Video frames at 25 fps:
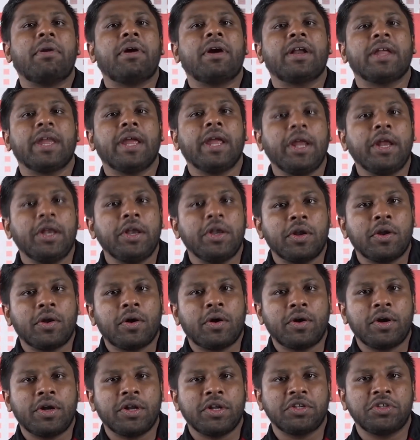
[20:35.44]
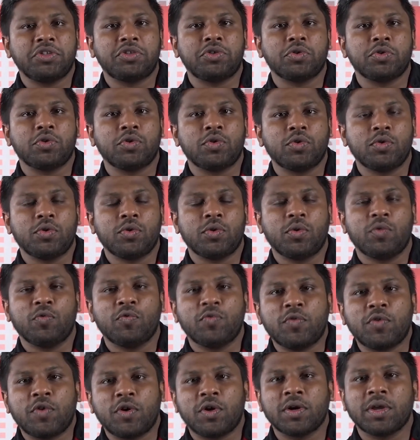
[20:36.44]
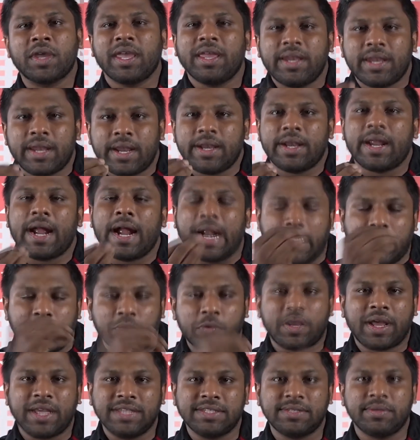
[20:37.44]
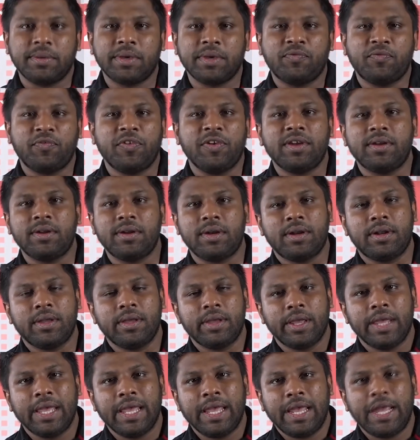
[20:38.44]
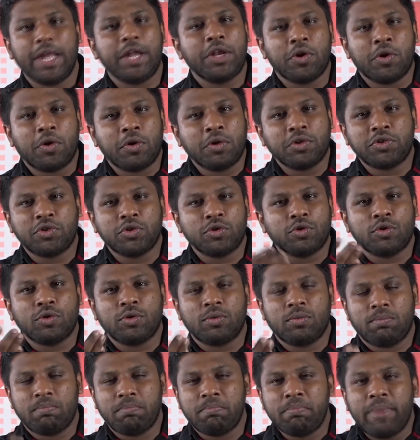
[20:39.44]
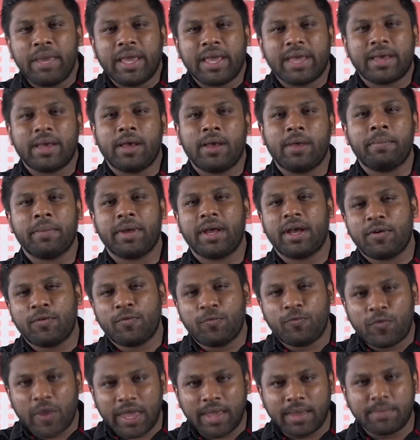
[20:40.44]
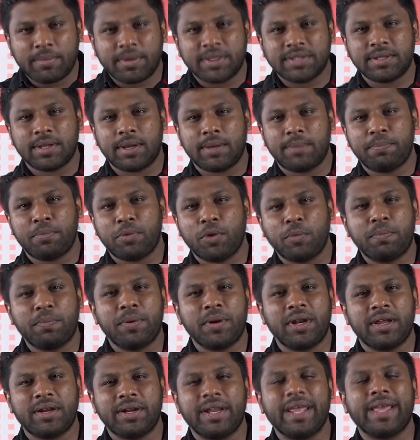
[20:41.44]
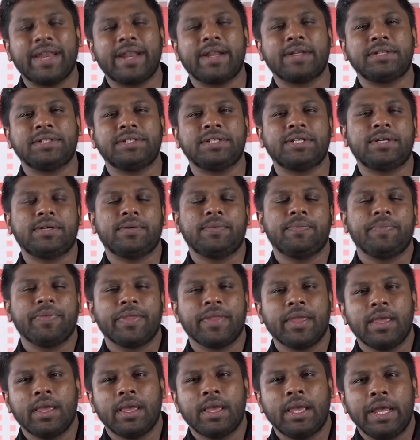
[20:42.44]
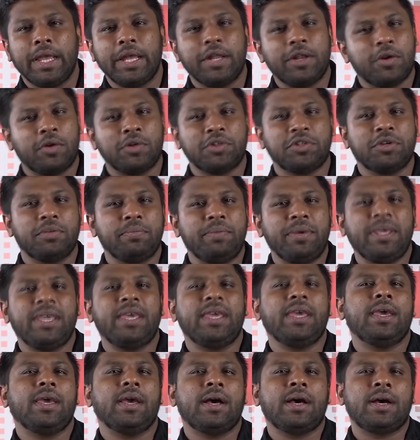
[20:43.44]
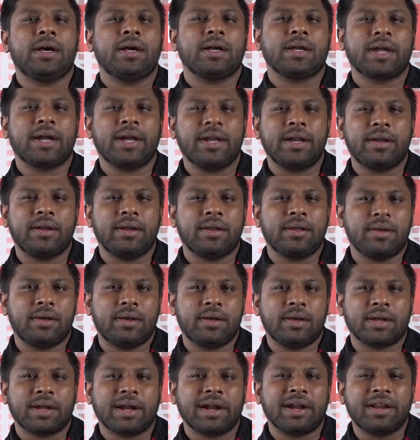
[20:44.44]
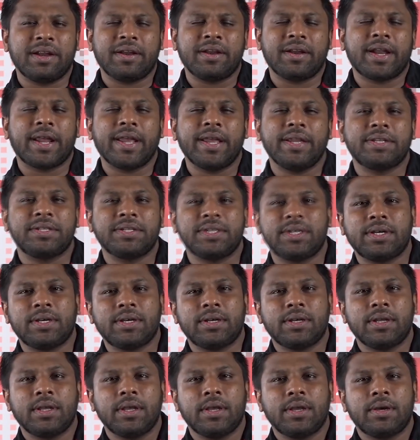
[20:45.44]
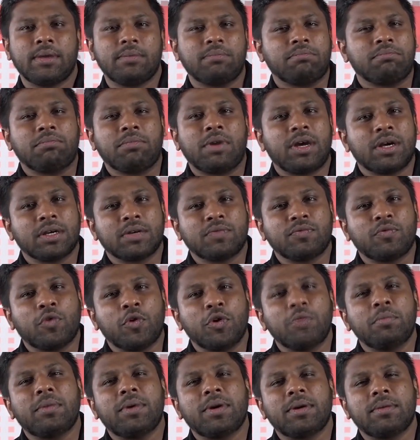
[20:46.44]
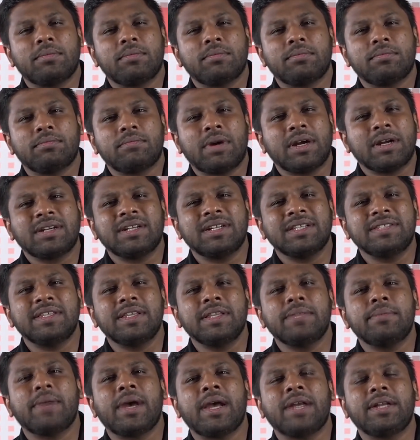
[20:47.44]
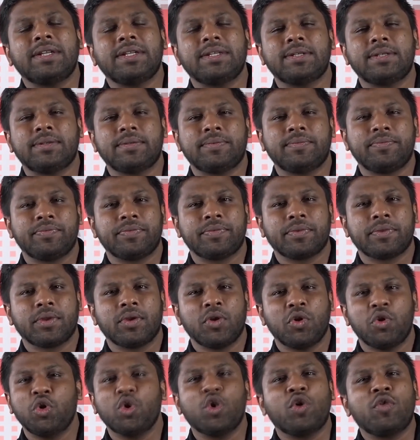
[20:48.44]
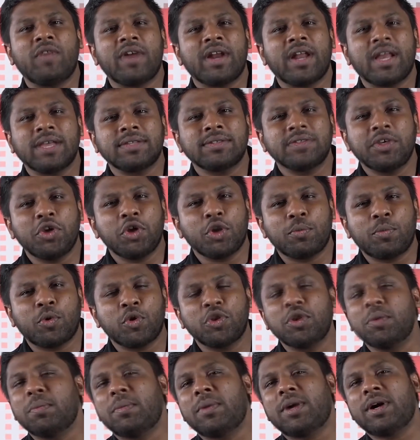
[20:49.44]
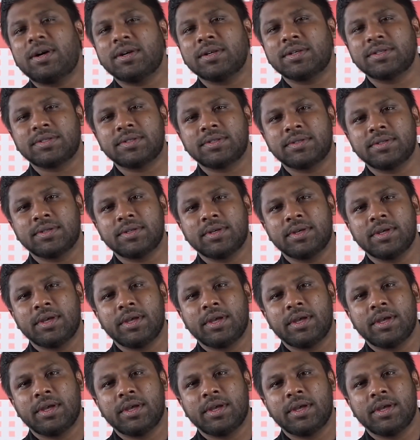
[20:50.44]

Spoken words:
But in order to work in an advertising field, in order to become a famous, a popular director, in order to be a content writer, mark doesn't matter. No one asks you about the marks.